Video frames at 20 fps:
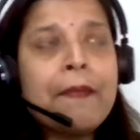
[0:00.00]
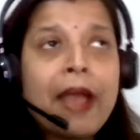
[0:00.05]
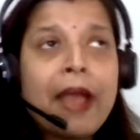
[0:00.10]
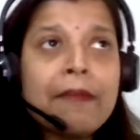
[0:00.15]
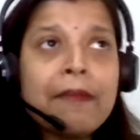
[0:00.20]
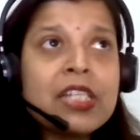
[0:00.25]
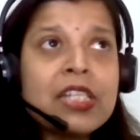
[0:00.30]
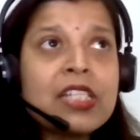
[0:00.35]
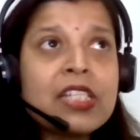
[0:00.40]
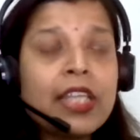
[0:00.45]

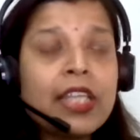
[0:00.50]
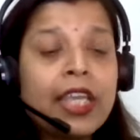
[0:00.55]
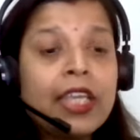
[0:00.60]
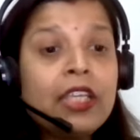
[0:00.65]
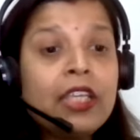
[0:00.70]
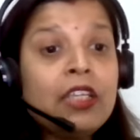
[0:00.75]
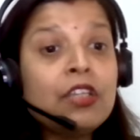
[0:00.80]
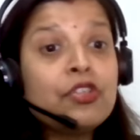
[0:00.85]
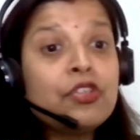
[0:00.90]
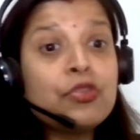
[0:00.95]
ma'am is
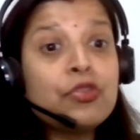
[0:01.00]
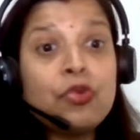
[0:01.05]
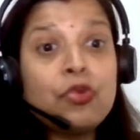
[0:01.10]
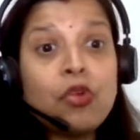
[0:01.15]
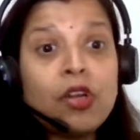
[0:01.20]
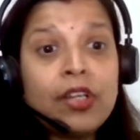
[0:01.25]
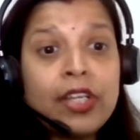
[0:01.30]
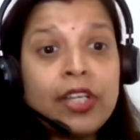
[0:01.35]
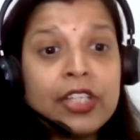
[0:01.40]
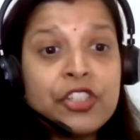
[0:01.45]
saying do
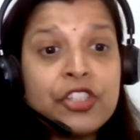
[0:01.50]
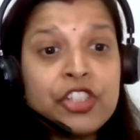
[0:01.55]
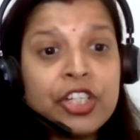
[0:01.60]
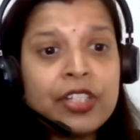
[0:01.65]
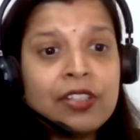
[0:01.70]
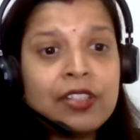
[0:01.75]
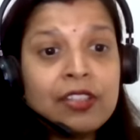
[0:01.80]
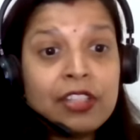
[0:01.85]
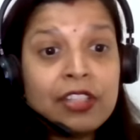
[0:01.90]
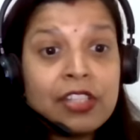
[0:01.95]
not touch
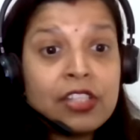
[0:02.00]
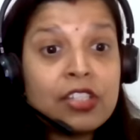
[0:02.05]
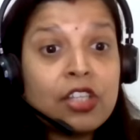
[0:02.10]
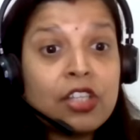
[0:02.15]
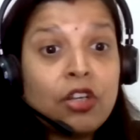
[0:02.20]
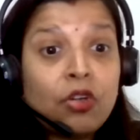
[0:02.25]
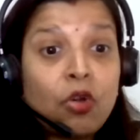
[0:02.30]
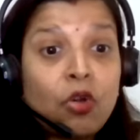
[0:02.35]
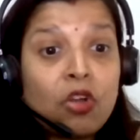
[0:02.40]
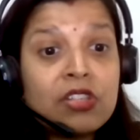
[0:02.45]
it. This is
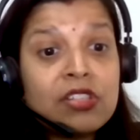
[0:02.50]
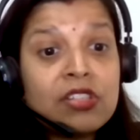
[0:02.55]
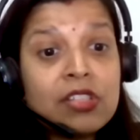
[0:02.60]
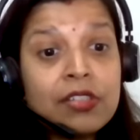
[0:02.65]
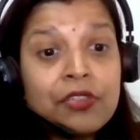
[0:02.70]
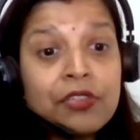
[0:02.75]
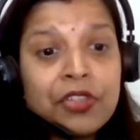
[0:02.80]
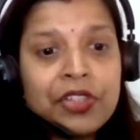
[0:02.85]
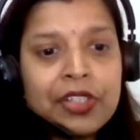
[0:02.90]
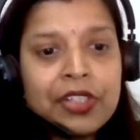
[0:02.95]
a
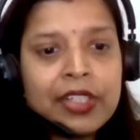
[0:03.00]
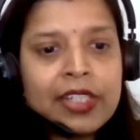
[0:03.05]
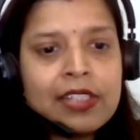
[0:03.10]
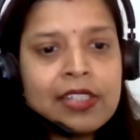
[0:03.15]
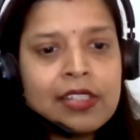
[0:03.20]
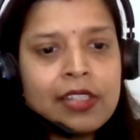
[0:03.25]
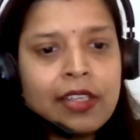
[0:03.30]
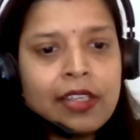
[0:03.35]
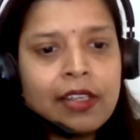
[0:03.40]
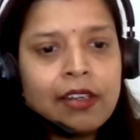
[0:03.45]
concentrated
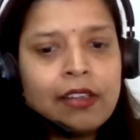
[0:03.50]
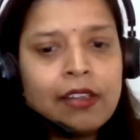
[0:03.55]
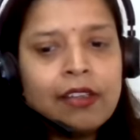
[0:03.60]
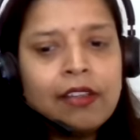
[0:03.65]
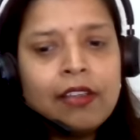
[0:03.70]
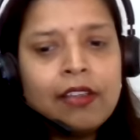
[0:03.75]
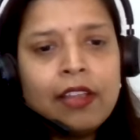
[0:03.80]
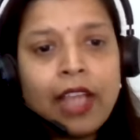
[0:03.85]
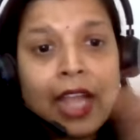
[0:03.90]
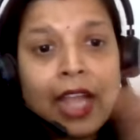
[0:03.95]
HCl
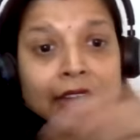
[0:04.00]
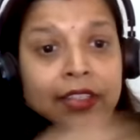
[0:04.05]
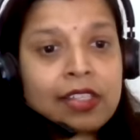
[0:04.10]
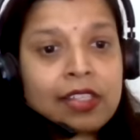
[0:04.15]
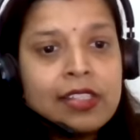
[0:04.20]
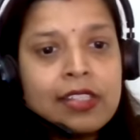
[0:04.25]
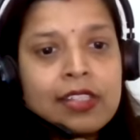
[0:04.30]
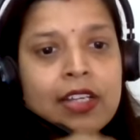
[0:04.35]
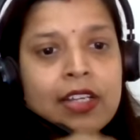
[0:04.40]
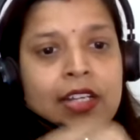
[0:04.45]
and
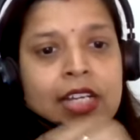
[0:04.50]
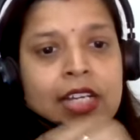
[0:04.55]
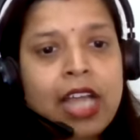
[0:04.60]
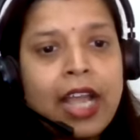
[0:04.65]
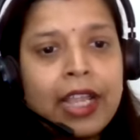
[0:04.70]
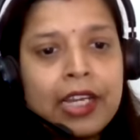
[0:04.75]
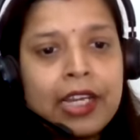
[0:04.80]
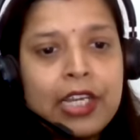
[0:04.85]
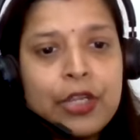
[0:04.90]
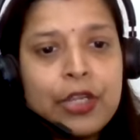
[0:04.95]
this is a
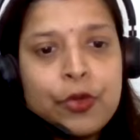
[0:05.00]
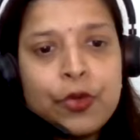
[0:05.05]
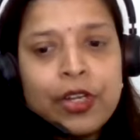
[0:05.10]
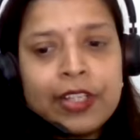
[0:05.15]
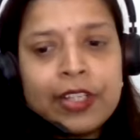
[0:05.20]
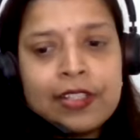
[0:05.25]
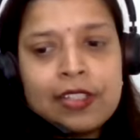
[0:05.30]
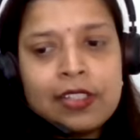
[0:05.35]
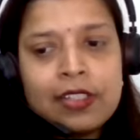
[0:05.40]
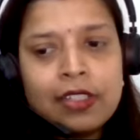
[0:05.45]
dilute
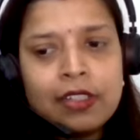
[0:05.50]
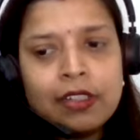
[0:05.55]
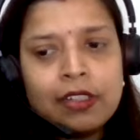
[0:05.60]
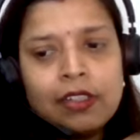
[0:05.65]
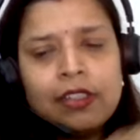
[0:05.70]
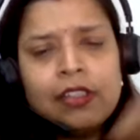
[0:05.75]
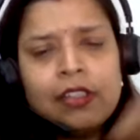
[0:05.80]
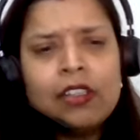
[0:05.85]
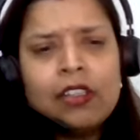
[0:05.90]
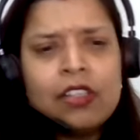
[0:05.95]
HCl.
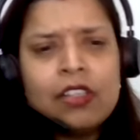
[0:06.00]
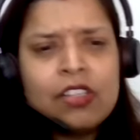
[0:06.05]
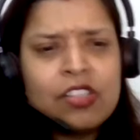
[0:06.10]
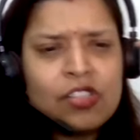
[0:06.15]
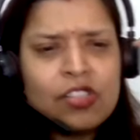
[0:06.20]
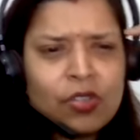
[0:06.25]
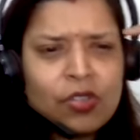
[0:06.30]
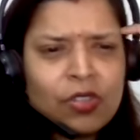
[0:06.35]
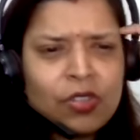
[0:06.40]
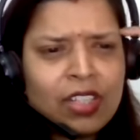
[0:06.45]

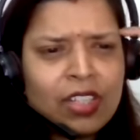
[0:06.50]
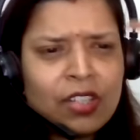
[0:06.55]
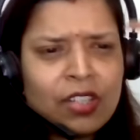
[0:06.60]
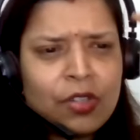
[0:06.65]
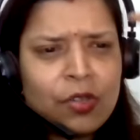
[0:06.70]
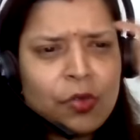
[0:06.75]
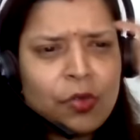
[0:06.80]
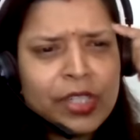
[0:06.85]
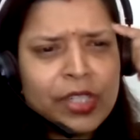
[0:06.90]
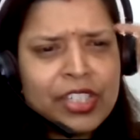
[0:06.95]
So the
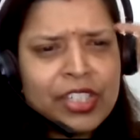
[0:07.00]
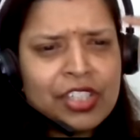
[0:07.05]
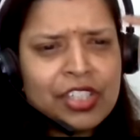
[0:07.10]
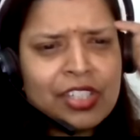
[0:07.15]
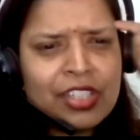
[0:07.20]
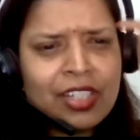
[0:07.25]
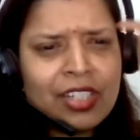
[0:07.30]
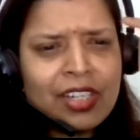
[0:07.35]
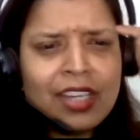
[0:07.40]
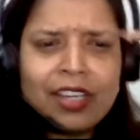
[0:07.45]

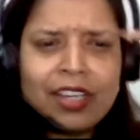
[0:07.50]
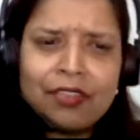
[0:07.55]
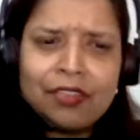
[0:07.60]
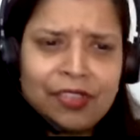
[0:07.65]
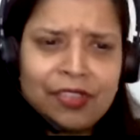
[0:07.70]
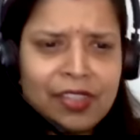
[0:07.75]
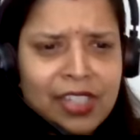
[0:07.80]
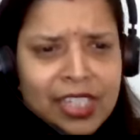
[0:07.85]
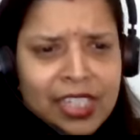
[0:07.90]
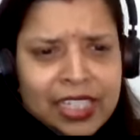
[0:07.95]
question
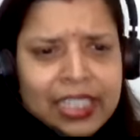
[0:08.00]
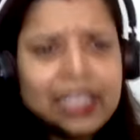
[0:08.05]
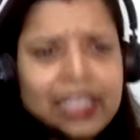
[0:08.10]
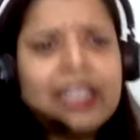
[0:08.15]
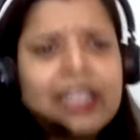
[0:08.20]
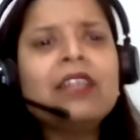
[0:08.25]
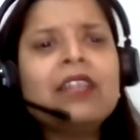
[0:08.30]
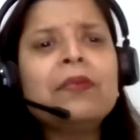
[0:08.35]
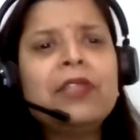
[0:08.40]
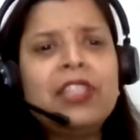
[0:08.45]

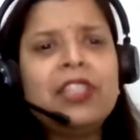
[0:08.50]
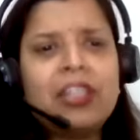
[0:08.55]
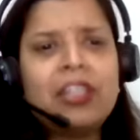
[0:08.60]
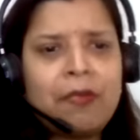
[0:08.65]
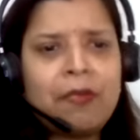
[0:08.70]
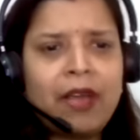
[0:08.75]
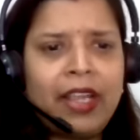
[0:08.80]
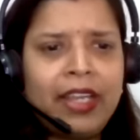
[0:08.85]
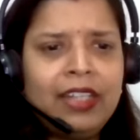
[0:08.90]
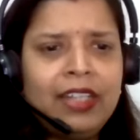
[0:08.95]
definitely come in the
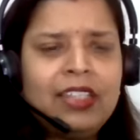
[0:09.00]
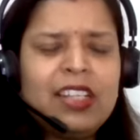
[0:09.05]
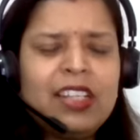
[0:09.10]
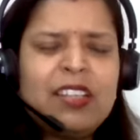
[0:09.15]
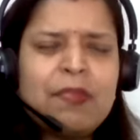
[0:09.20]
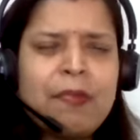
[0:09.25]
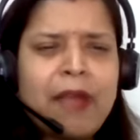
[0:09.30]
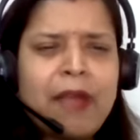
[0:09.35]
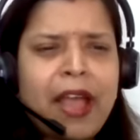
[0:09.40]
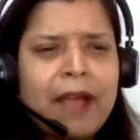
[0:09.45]
mind that
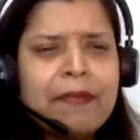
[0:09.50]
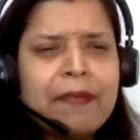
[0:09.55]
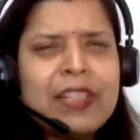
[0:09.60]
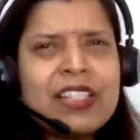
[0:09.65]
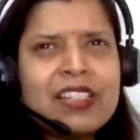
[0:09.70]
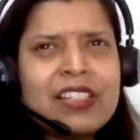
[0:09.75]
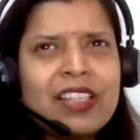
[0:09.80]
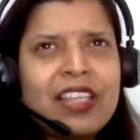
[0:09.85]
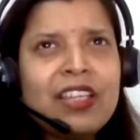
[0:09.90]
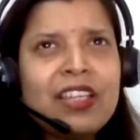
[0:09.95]
ma'am
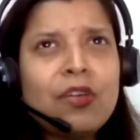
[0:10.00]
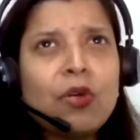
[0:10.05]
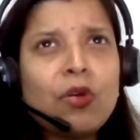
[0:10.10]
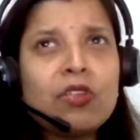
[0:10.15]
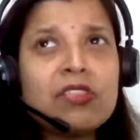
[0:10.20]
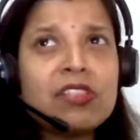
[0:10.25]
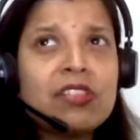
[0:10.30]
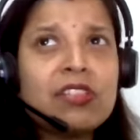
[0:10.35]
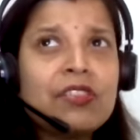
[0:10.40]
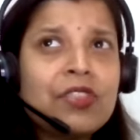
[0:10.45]
is saying
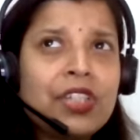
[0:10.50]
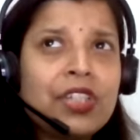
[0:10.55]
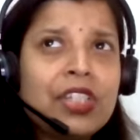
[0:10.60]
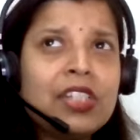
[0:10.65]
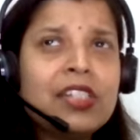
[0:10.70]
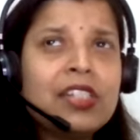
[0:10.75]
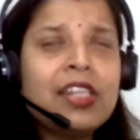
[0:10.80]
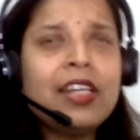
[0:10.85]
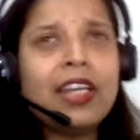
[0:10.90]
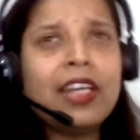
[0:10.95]

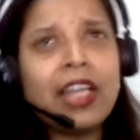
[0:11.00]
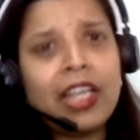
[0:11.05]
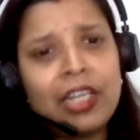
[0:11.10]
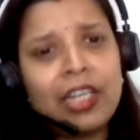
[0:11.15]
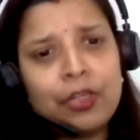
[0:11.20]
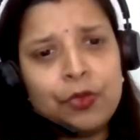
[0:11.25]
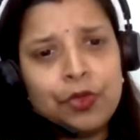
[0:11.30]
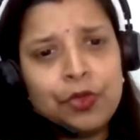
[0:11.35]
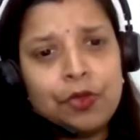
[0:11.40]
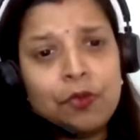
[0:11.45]
concentrated and
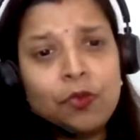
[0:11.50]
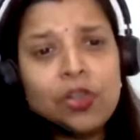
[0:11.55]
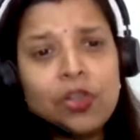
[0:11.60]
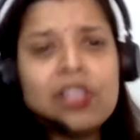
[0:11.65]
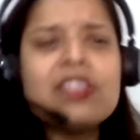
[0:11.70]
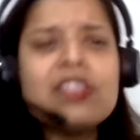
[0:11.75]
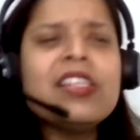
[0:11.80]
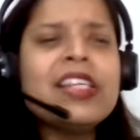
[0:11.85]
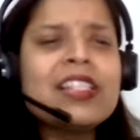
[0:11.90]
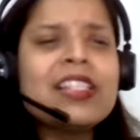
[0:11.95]
dilute. What
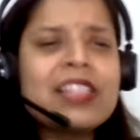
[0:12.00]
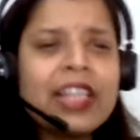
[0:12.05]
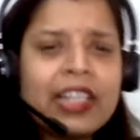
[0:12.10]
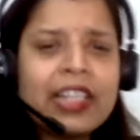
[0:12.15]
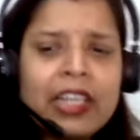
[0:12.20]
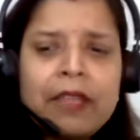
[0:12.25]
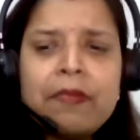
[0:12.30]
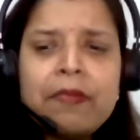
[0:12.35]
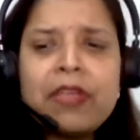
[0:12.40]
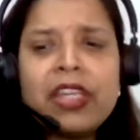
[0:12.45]
is the
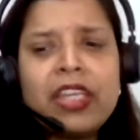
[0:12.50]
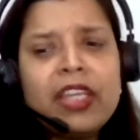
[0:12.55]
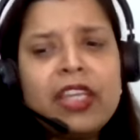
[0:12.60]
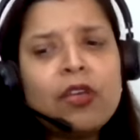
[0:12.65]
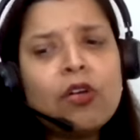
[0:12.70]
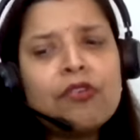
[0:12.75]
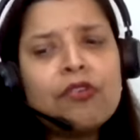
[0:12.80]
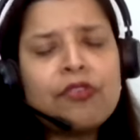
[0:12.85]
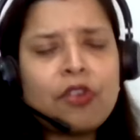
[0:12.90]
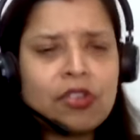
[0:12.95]
exactly meaning
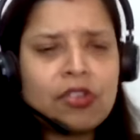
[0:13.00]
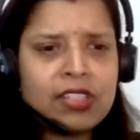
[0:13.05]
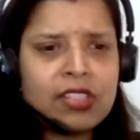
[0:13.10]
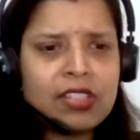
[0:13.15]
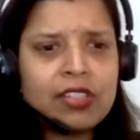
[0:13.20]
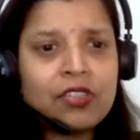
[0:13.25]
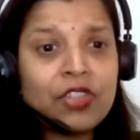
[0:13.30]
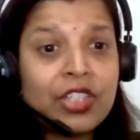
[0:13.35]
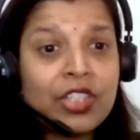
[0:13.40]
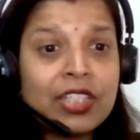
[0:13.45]
of
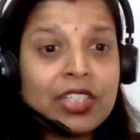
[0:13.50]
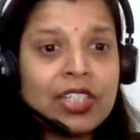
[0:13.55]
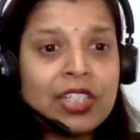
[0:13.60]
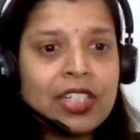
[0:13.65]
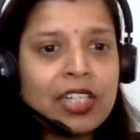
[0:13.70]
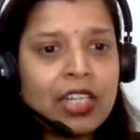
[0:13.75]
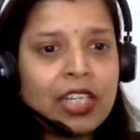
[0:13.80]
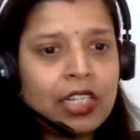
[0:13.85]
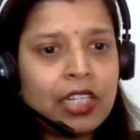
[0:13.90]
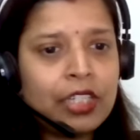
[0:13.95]
concentrated
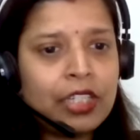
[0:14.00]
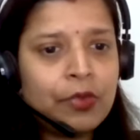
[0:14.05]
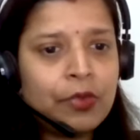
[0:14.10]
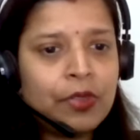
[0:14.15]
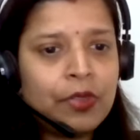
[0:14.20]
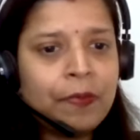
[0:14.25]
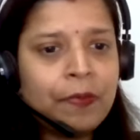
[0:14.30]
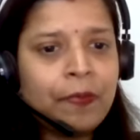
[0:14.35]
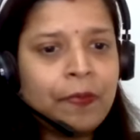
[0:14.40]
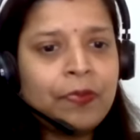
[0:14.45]
and dilute?
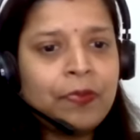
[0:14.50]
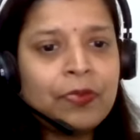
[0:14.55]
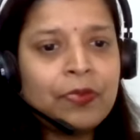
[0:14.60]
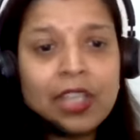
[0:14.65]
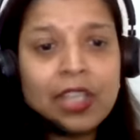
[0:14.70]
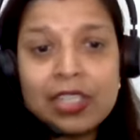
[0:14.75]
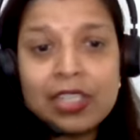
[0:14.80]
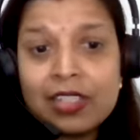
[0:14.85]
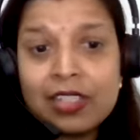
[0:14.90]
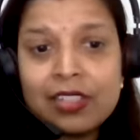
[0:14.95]

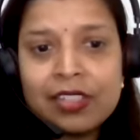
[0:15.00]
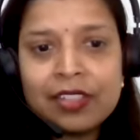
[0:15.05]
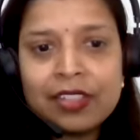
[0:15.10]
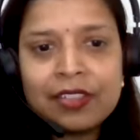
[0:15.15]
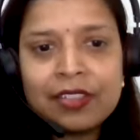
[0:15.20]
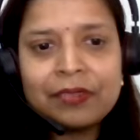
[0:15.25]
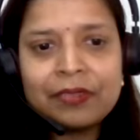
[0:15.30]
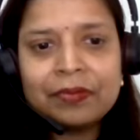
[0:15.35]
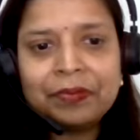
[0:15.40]
Isn't it?